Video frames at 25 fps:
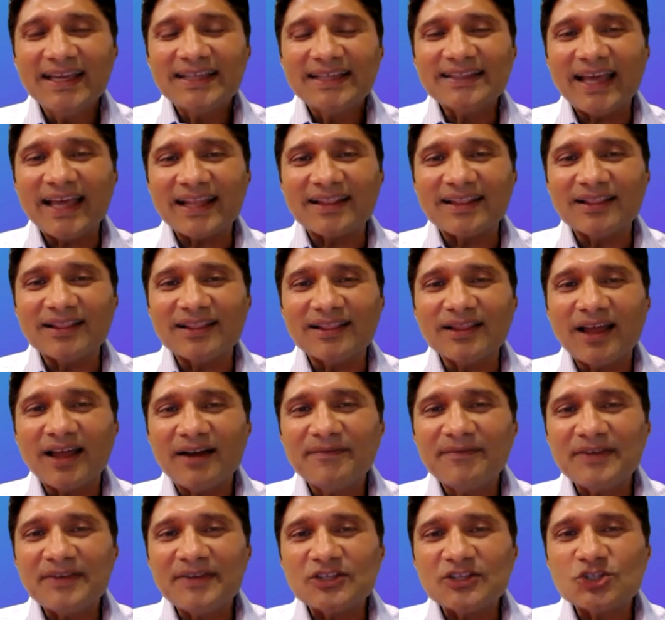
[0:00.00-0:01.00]
that
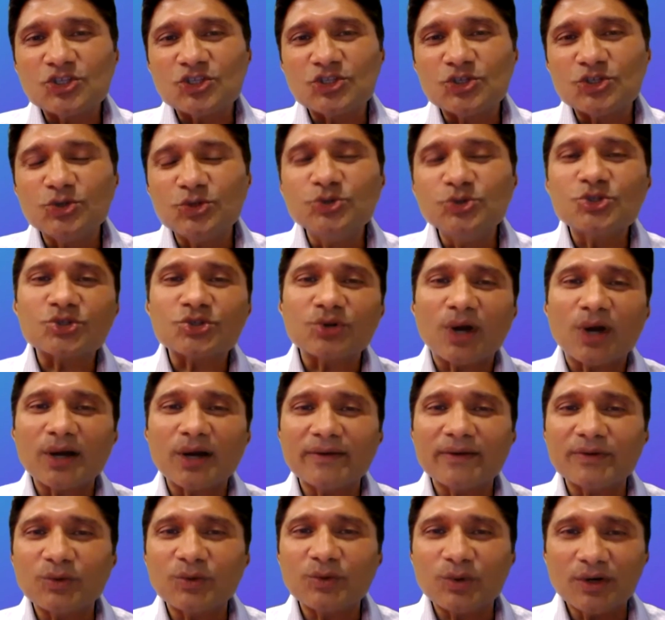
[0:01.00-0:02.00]
love is too strong
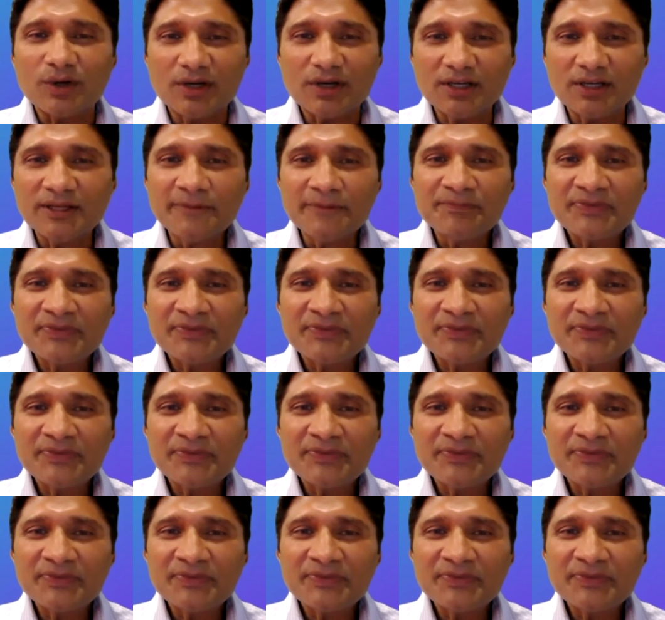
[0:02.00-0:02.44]
of a word,